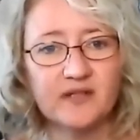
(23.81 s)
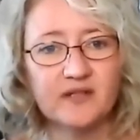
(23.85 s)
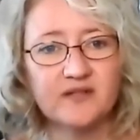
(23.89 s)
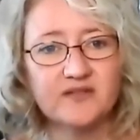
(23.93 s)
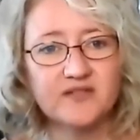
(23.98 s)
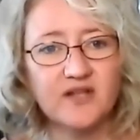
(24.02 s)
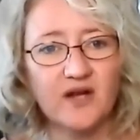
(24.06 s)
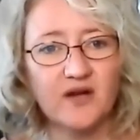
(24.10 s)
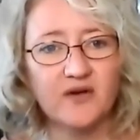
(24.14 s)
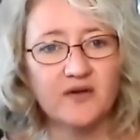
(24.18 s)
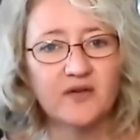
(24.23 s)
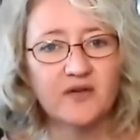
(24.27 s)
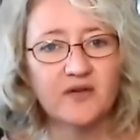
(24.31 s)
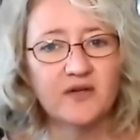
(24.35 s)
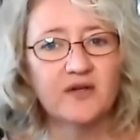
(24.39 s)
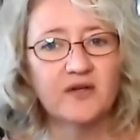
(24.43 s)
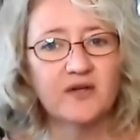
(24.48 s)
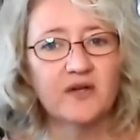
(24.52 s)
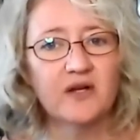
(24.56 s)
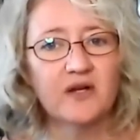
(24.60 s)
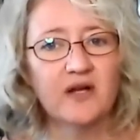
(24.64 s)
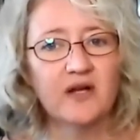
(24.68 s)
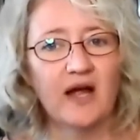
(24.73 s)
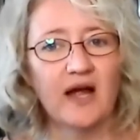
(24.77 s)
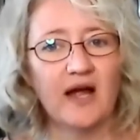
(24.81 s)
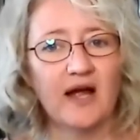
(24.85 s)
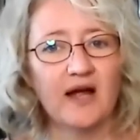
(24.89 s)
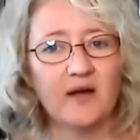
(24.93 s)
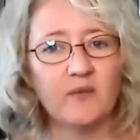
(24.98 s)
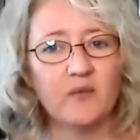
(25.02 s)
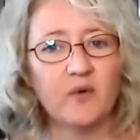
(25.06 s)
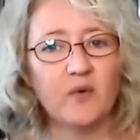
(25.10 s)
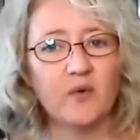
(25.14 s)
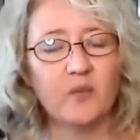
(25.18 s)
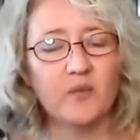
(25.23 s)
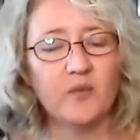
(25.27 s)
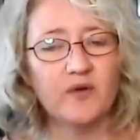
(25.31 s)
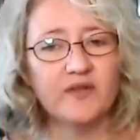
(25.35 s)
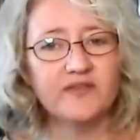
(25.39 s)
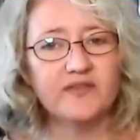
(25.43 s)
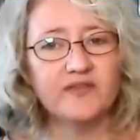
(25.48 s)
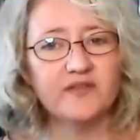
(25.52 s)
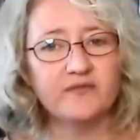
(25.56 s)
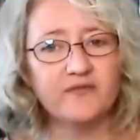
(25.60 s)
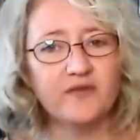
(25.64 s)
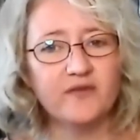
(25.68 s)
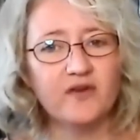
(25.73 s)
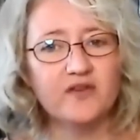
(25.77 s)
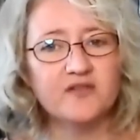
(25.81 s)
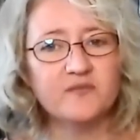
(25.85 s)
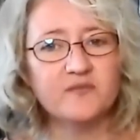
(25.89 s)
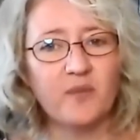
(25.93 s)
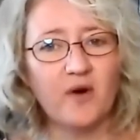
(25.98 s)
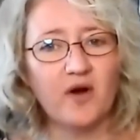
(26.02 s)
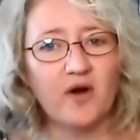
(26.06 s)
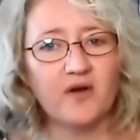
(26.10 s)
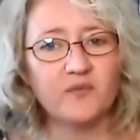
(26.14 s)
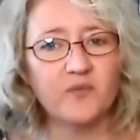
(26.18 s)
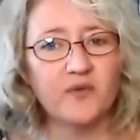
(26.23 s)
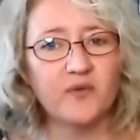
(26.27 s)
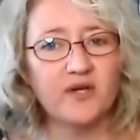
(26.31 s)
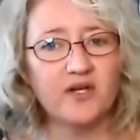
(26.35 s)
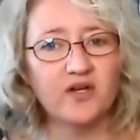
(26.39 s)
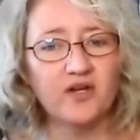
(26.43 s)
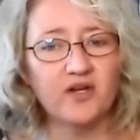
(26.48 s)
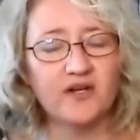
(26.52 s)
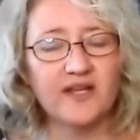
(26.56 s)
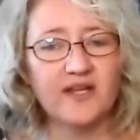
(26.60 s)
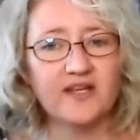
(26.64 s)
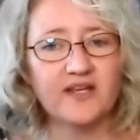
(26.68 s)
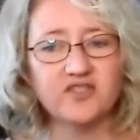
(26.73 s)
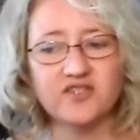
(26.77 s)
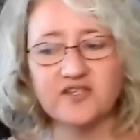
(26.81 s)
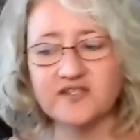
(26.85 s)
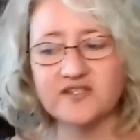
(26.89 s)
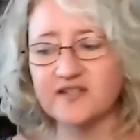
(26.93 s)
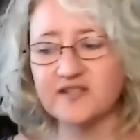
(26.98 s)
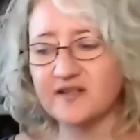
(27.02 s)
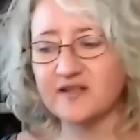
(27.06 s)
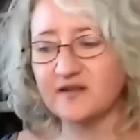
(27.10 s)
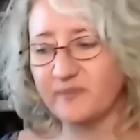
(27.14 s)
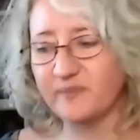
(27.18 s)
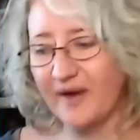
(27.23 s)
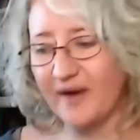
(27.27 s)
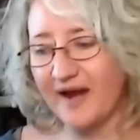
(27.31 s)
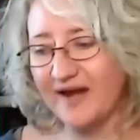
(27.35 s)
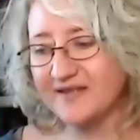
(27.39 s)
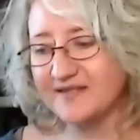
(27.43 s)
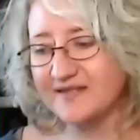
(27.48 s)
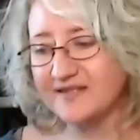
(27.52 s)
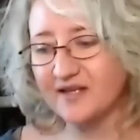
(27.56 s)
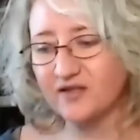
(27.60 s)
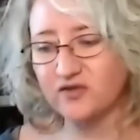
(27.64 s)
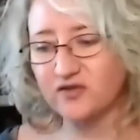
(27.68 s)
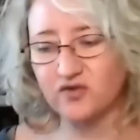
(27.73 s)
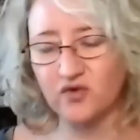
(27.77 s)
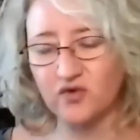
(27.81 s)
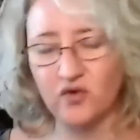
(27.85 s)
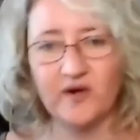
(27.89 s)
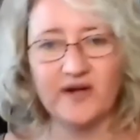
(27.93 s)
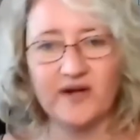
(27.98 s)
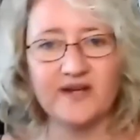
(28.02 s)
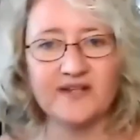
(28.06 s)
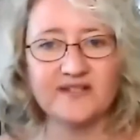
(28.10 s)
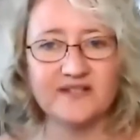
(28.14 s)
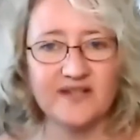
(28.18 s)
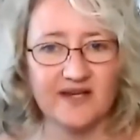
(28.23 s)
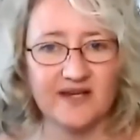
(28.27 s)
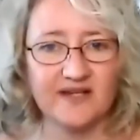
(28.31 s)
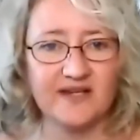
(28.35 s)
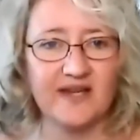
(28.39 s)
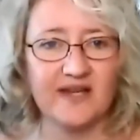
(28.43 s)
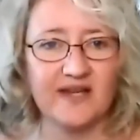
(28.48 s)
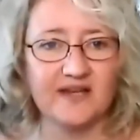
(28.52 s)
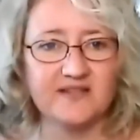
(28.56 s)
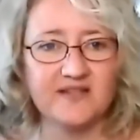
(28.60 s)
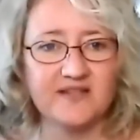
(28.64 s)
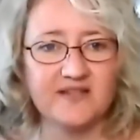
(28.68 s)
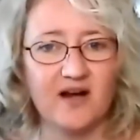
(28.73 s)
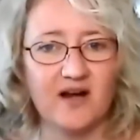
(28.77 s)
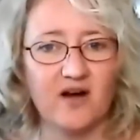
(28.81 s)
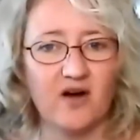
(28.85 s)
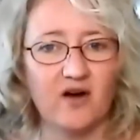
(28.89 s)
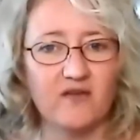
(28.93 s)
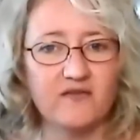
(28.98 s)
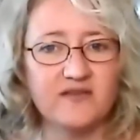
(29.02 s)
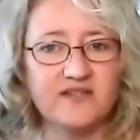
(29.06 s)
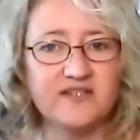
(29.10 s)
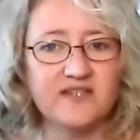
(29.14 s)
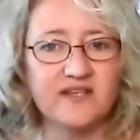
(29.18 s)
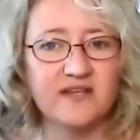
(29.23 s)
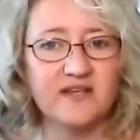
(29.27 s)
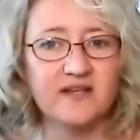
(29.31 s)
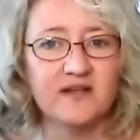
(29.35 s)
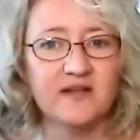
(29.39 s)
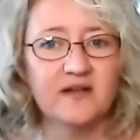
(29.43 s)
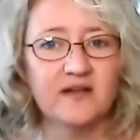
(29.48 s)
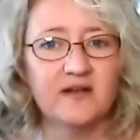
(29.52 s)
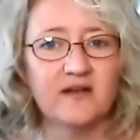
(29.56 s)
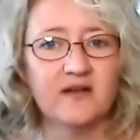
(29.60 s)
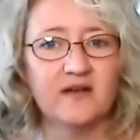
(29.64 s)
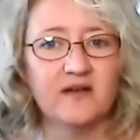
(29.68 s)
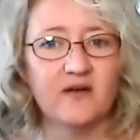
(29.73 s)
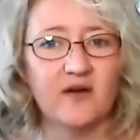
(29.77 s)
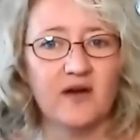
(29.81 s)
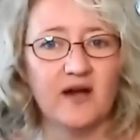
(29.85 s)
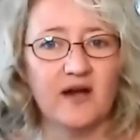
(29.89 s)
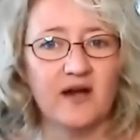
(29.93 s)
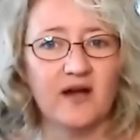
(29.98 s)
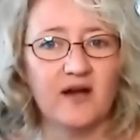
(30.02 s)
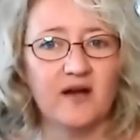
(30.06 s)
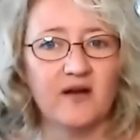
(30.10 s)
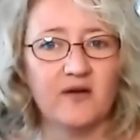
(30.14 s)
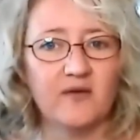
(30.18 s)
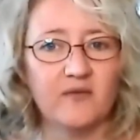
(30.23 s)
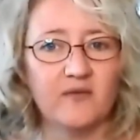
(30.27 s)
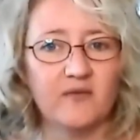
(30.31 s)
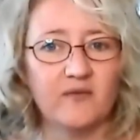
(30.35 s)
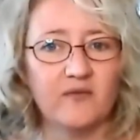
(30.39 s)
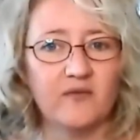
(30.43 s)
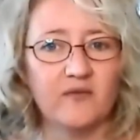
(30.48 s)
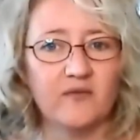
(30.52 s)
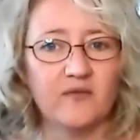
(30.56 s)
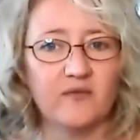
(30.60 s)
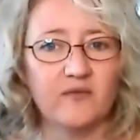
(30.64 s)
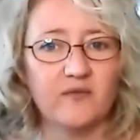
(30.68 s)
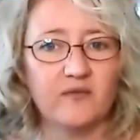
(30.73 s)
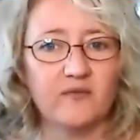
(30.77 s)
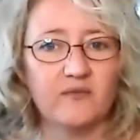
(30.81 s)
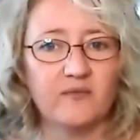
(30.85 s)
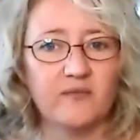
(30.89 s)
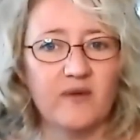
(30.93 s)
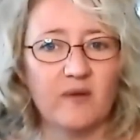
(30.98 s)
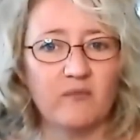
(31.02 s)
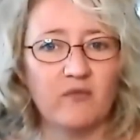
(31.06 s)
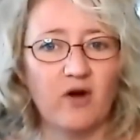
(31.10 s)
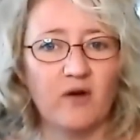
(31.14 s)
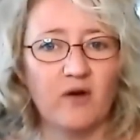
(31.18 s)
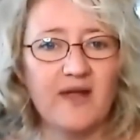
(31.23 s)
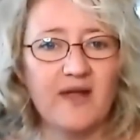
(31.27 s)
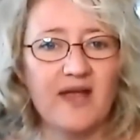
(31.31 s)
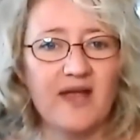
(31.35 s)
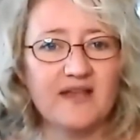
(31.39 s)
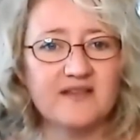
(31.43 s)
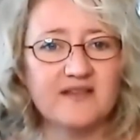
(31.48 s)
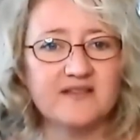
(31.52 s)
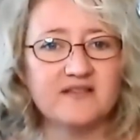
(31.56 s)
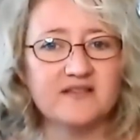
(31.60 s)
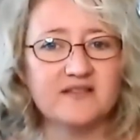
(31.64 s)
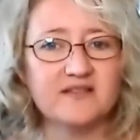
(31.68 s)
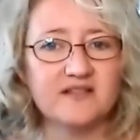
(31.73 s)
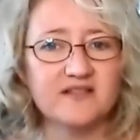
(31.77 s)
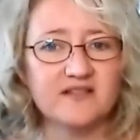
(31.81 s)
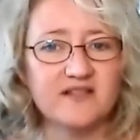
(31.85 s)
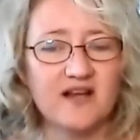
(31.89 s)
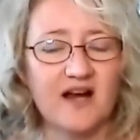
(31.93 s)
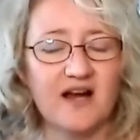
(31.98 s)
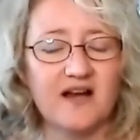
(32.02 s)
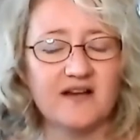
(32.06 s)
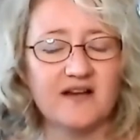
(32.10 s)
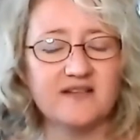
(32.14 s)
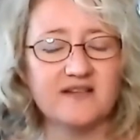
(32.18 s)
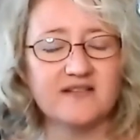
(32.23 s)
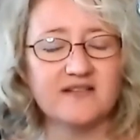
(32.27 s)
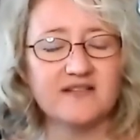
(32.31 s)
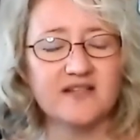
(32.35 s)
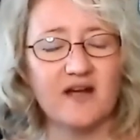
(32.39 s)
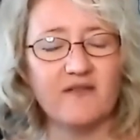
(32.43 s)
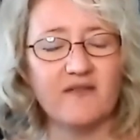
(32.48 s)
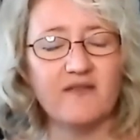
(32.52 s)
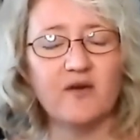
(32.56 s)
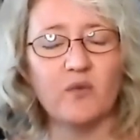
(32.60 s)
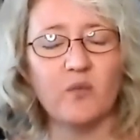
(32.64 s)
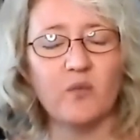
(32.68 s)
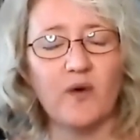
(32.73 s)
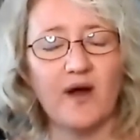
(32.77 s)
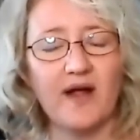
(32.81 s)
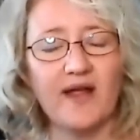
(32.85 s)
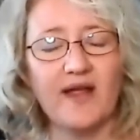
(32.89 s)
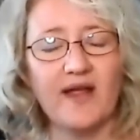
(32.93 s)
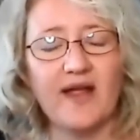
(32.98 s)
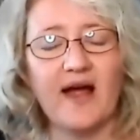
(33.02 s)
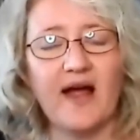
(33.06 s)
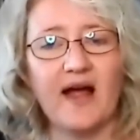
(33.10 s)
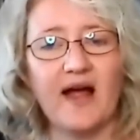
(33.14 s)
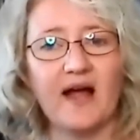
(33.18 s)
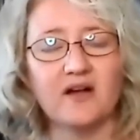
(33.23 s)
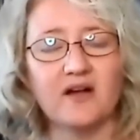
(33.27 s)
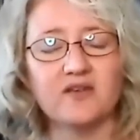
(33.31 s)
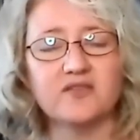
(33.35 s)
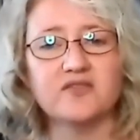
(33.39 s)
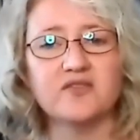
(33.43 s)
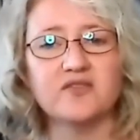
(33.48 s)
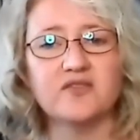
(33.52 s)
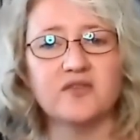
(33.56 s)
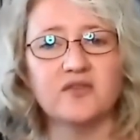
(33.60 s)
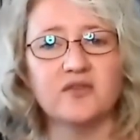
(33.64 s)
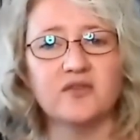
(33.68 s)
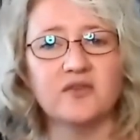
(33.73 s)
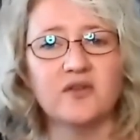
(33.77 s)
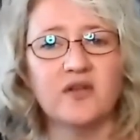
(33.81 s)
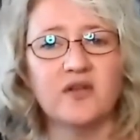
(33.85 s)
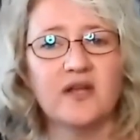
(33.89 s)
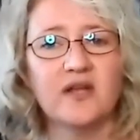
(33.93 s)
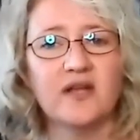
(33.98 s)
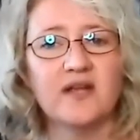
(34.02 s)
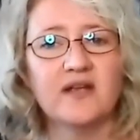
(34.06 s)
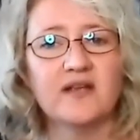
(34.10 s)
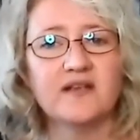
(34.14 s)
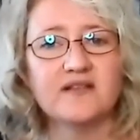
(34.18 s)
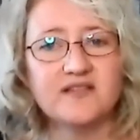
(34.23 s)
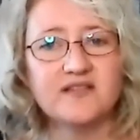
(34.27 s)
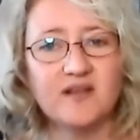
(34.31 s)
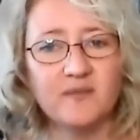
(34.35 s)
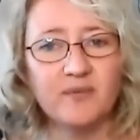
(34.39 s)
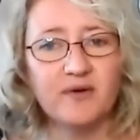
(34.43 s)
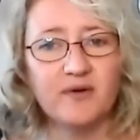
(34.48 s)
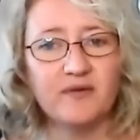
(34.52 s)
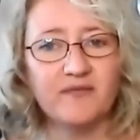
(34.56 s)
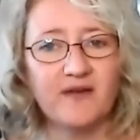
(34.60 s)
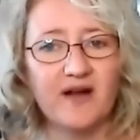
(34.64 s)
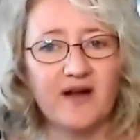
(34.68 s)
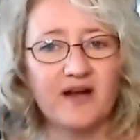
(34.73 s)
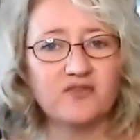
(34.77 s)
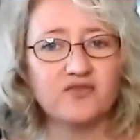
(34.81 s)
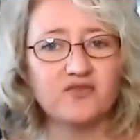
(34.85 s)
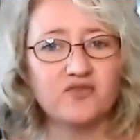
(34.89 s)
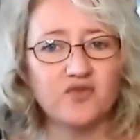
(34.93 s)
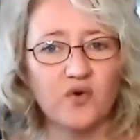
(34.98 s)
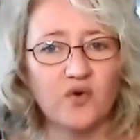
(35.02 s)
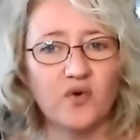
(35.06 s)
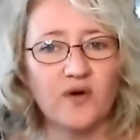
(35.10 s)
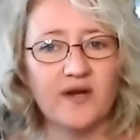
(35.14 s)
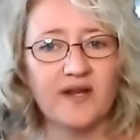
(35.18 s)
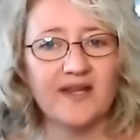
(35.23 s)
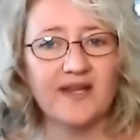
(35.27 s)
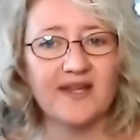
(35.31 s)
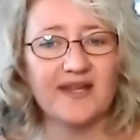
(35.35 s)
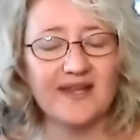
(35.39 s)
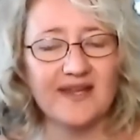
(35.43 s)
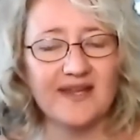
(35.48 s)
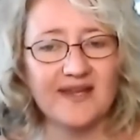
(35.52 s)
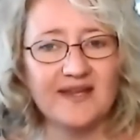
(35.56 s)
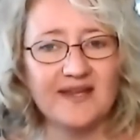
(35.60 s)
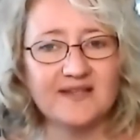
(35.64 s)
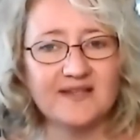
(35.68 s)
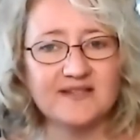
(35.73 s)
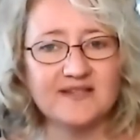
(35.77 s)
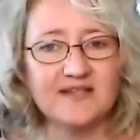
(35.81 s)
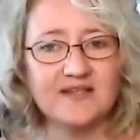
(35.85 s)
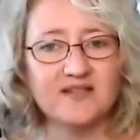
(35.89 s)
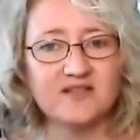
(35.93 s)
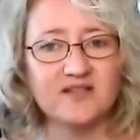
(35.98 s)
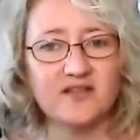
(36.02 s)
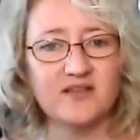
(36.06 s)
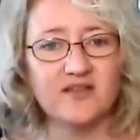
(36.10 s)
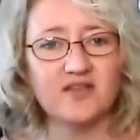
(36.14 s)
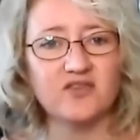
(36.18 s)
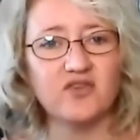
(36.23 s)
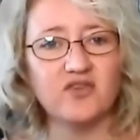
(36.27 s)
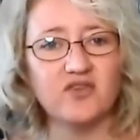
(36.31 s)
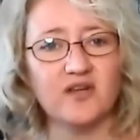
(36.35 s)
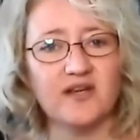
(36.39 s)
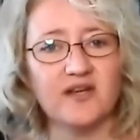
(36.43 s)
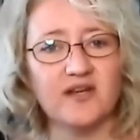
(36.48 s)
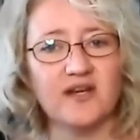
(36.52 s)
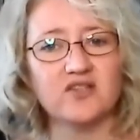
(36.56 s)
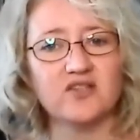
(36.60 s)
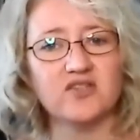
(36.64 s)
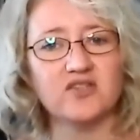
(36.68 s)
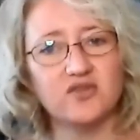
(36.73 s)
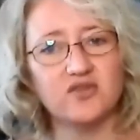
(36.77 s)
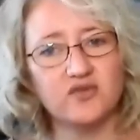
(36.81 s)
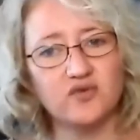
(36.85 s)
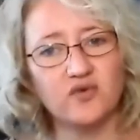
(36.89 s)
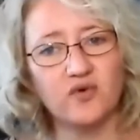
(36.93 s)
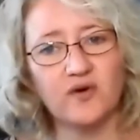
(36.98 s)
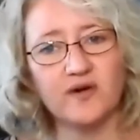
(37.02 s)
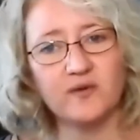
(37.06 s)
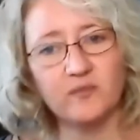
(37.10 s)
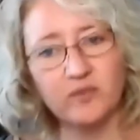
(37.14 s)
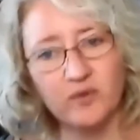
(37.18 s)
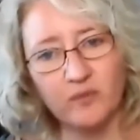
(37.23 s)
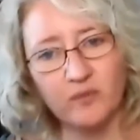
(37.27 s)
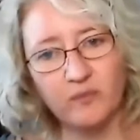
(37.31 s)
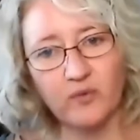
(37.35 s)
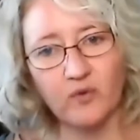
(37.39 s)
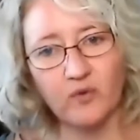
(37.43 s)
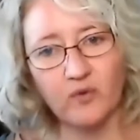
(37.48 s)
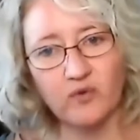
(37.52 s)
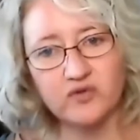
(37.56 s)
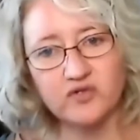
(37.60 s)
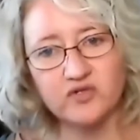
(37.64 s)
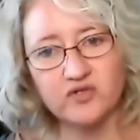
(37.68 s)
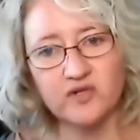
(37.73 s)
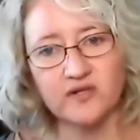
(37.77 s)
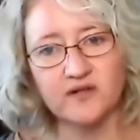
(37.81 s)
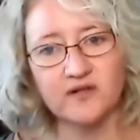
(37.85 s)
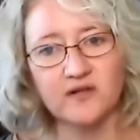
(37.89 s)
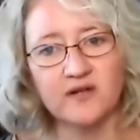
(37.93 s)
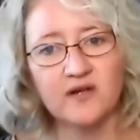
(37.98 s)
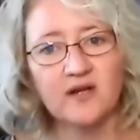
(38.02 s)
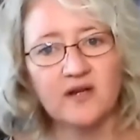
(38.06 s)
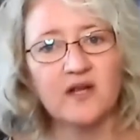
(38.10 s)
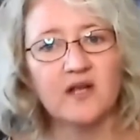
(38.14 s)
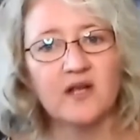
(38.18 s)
So with the first part, we're looking just at basic drawing techniques. Now obviously my mom has discovered a way how to simplify drawing easy so that you can actually draw in proportion.